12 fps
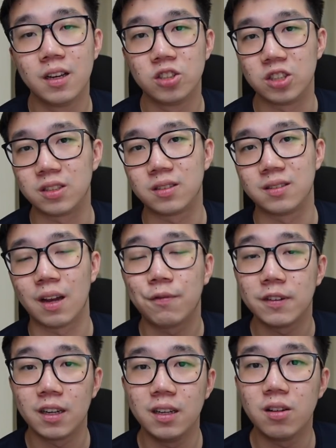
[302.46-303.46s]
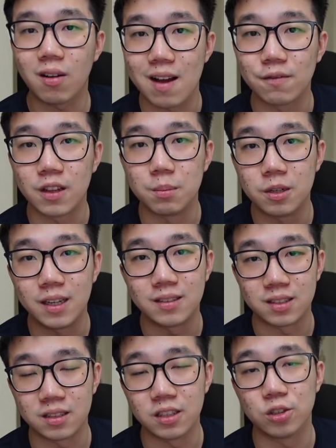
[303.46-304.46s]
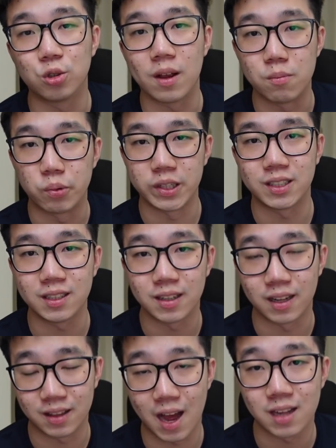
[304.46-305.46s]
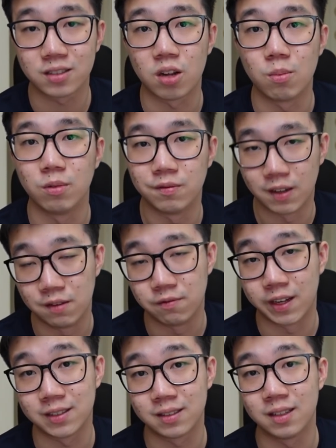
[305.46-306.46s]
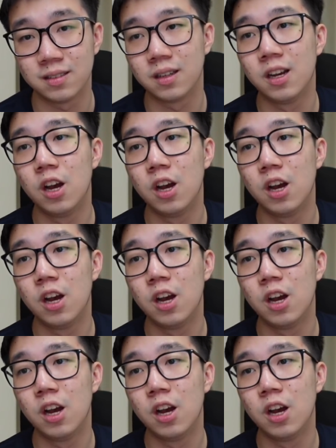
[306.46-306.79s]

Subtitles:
She's definitely not comfortable and sitting through and bracing the entire storm with her investors,